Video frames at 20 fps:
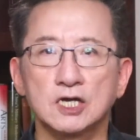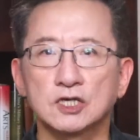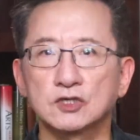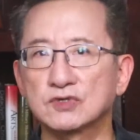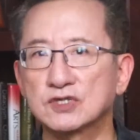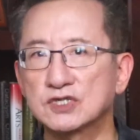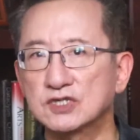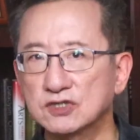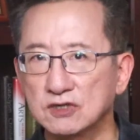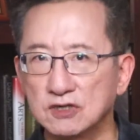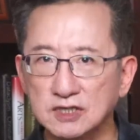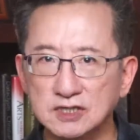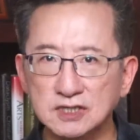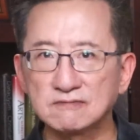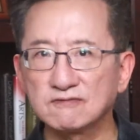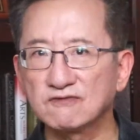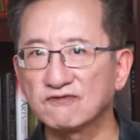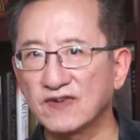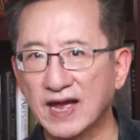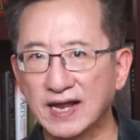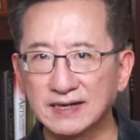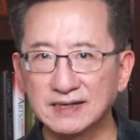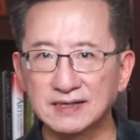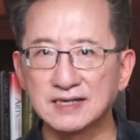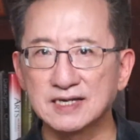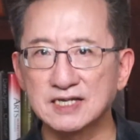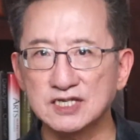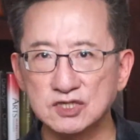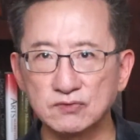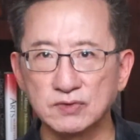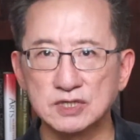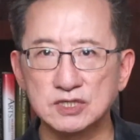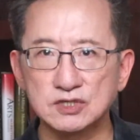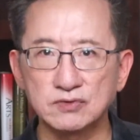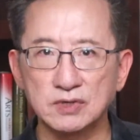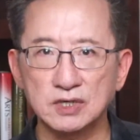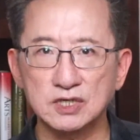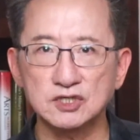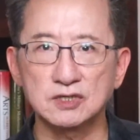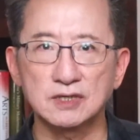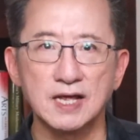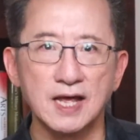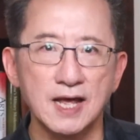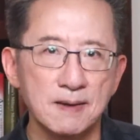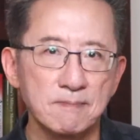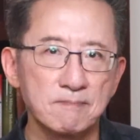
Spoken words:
To circumvent this restriction,